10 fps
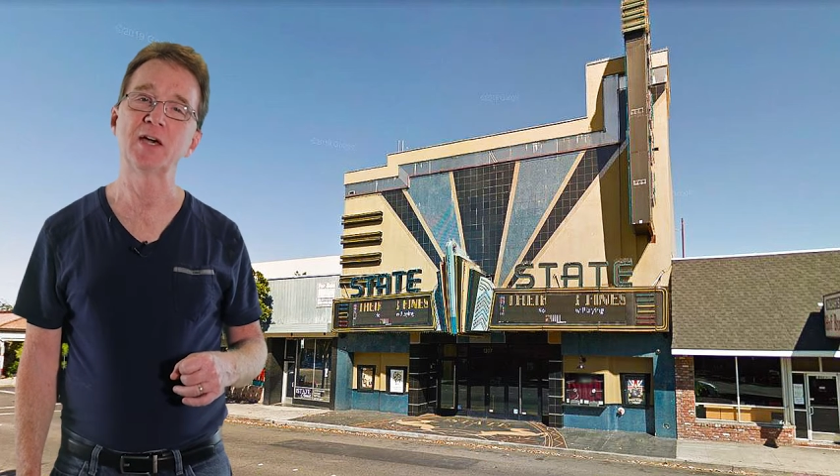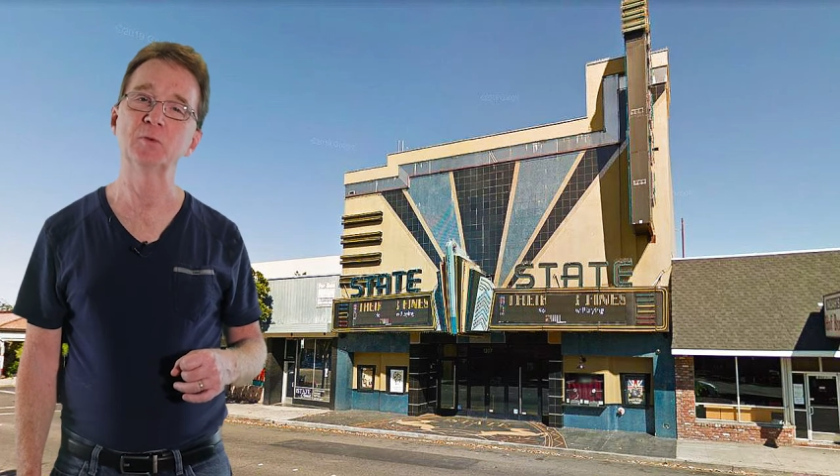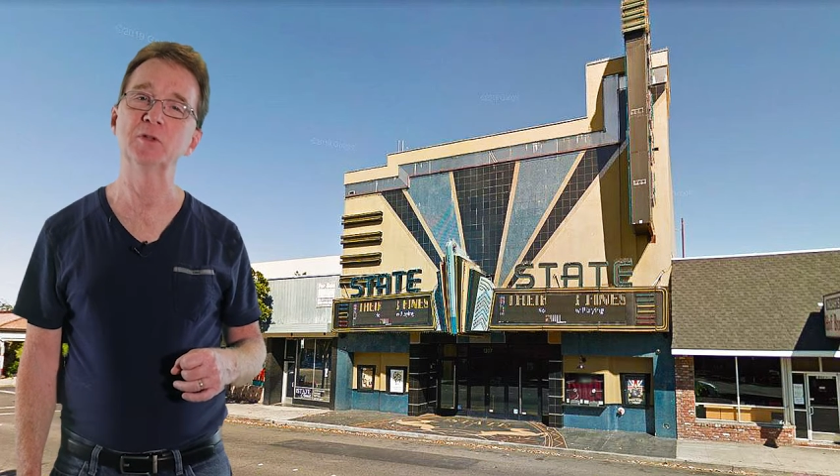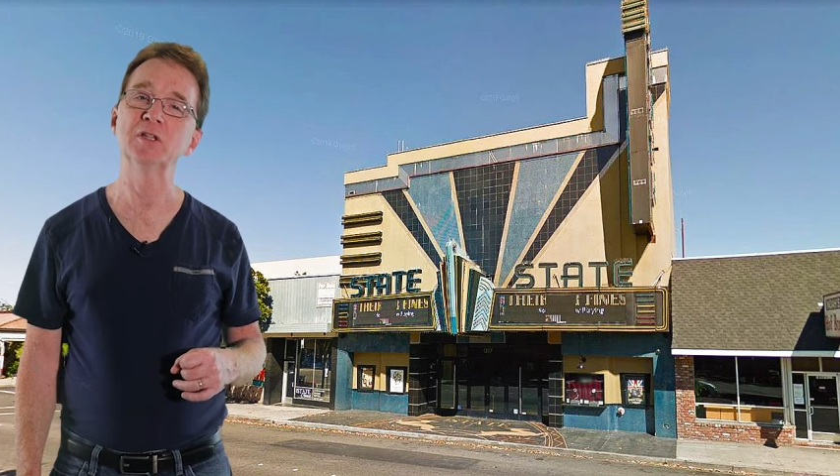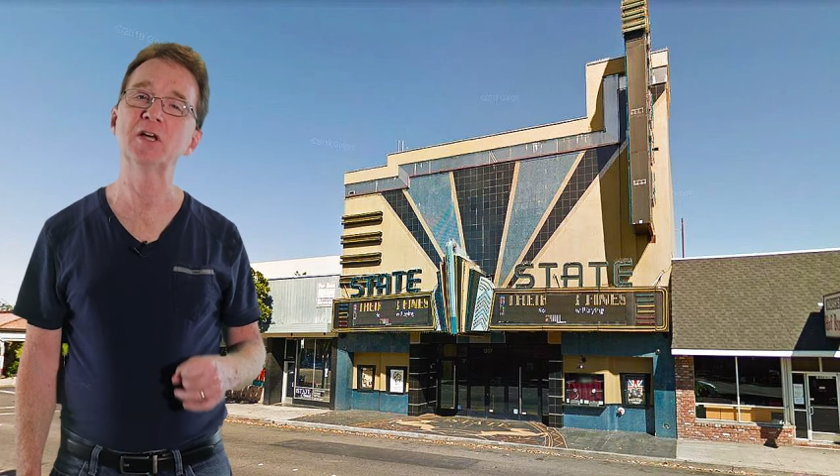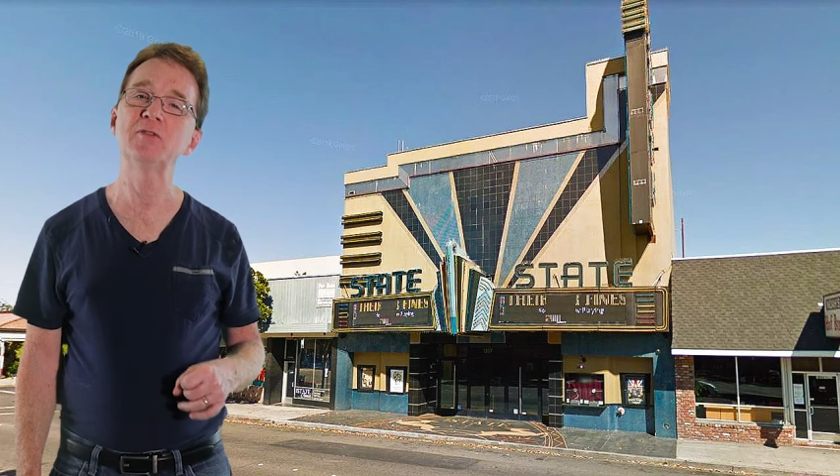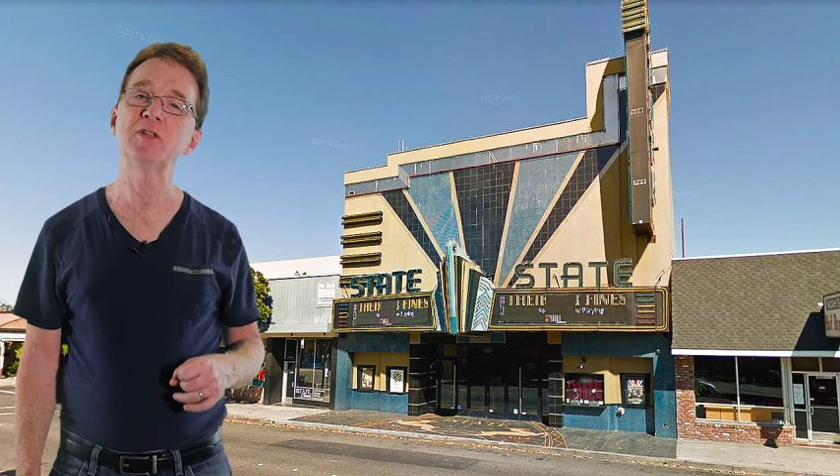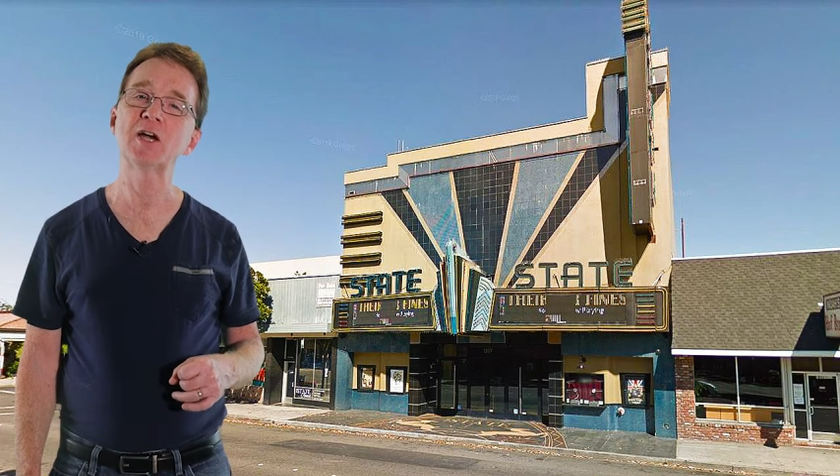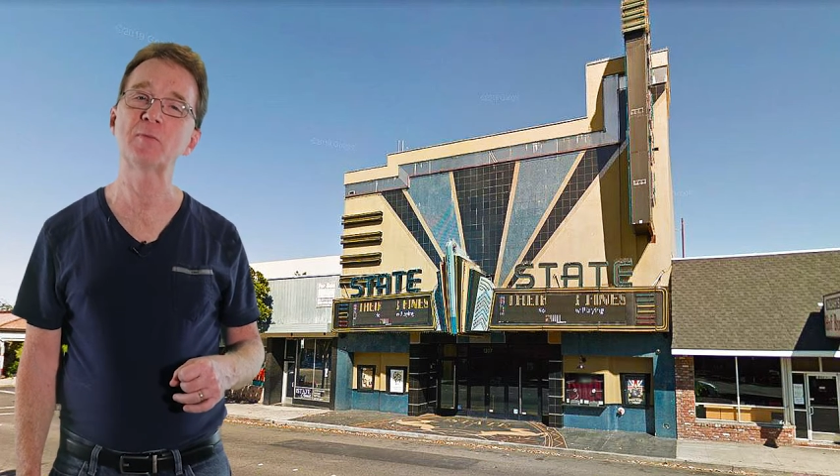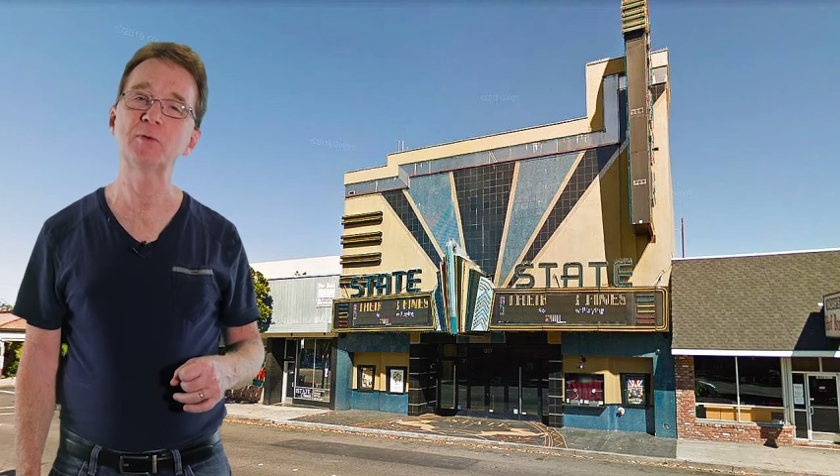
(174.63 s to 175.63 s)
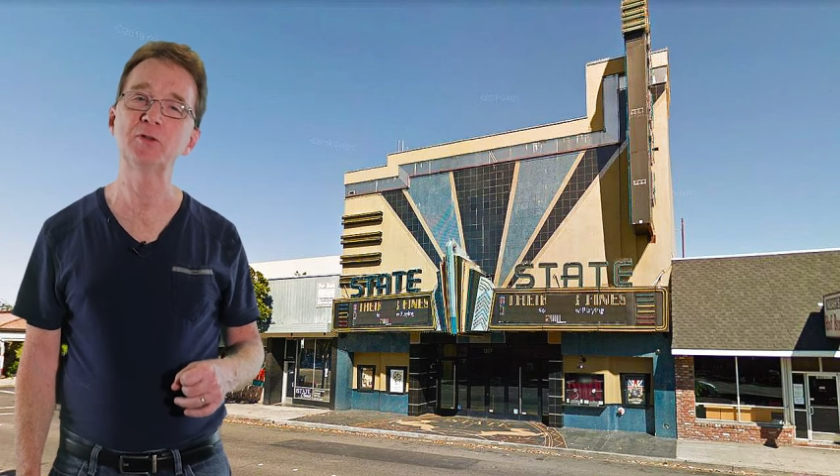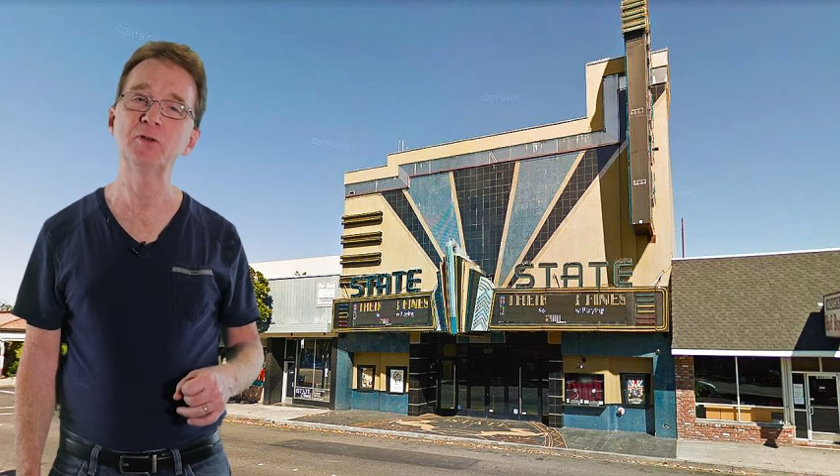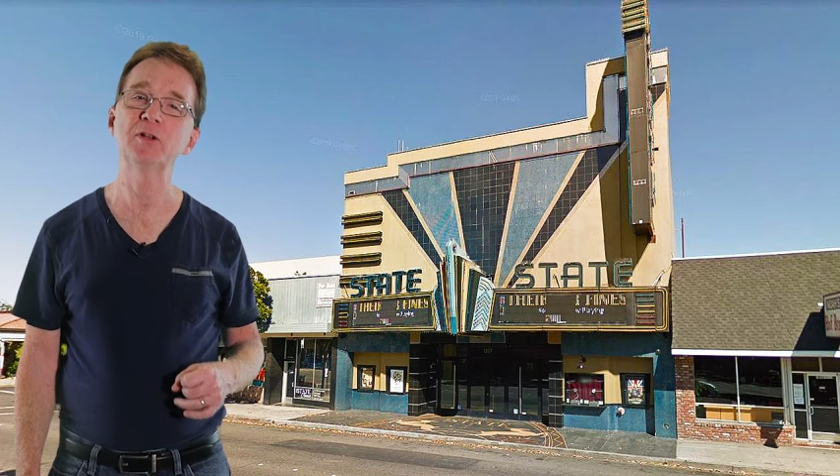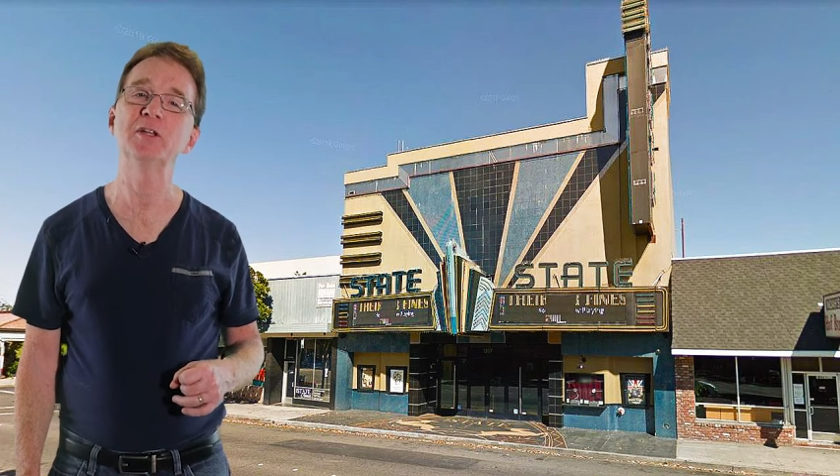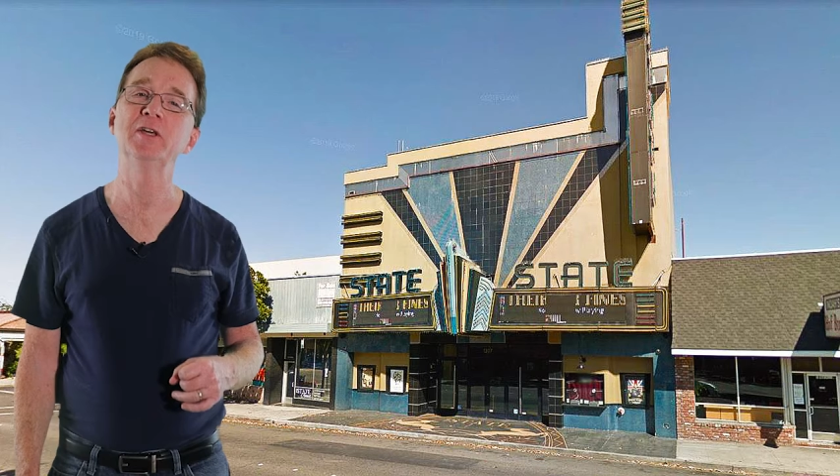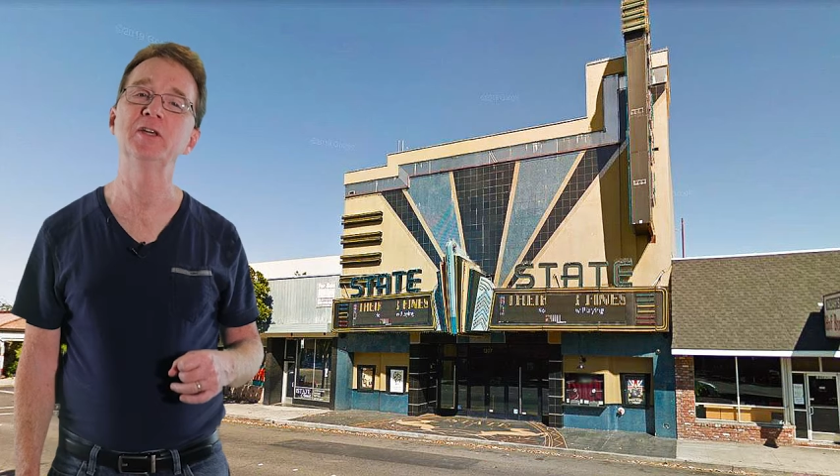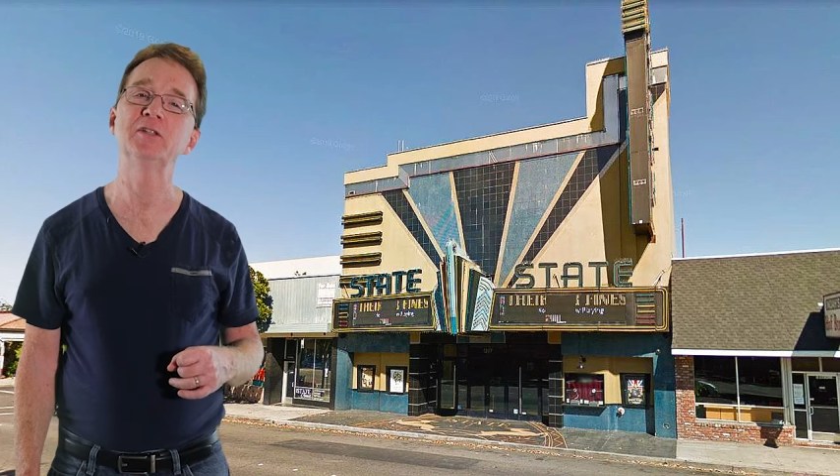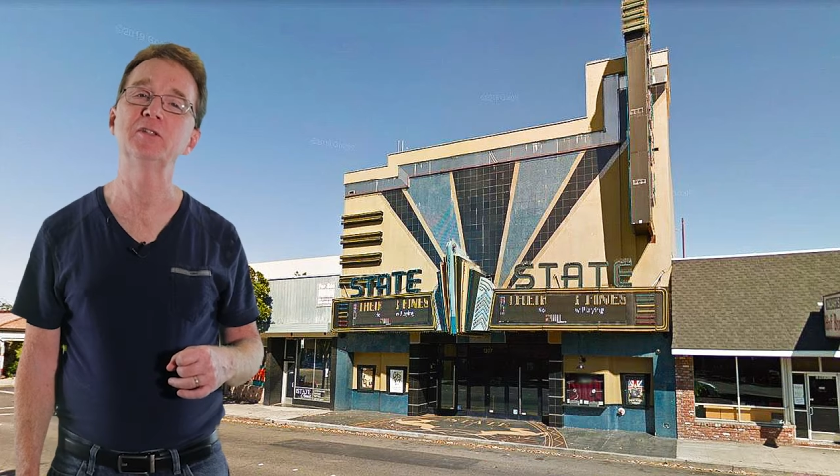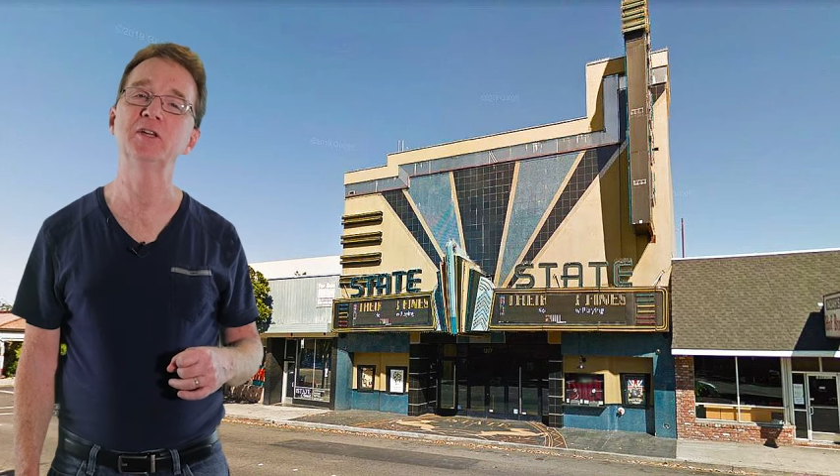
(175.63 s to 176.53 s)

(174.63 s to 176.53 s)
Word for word: and would love the opportunity